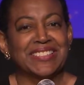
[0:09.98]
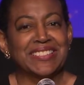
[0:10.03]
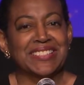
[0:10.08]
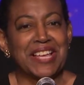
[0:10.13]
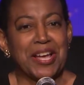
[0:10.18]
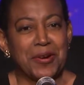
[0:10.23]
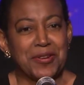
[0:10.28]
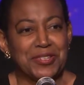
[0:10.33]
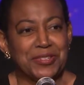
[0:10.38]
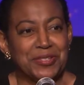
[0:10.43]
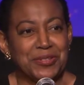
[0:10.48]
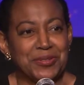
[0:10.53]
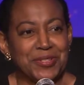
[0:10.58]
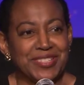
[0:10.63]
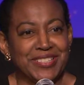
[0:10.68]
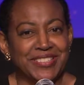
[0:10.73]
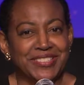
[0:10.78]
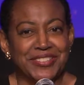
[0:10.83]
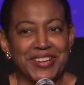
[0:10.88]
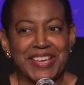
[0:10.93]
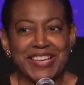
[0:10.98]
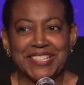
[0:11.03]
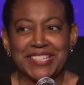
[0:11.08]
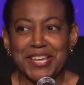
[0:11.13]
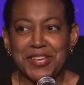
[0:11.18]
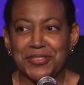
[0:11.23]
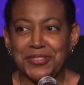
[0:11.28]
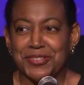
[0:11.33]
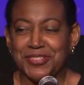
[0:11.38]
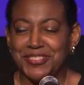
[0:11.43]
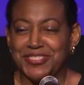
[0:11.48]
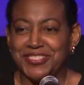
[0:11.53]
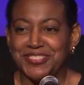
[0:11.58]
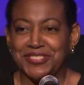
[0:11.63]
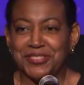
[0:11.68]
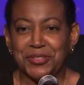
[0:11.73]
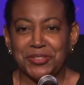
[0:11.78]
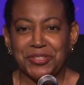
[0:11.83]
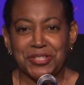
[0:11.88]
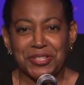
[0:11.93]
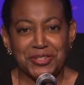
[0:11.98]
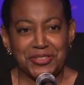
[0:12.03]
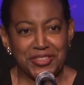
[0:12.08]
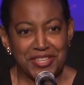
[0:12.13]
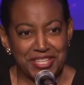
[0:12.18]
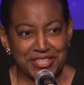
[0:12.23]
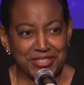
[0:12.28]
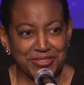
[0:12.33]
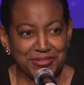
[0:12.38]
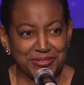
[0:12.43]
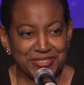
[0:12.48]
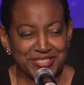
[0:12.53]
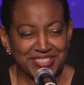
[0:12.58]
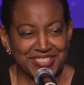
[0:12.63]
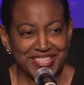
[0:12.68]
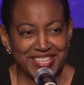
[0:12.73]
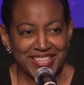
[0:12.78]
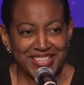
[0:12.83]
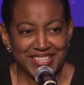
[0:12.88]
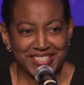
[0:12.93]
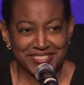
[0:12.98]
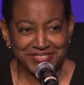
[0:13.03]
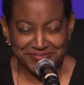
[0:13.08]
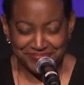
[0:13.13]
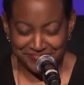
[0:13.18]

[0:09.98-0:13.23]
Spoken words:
How are you doing? You're hanging out there. You're still here. Thank you for staying.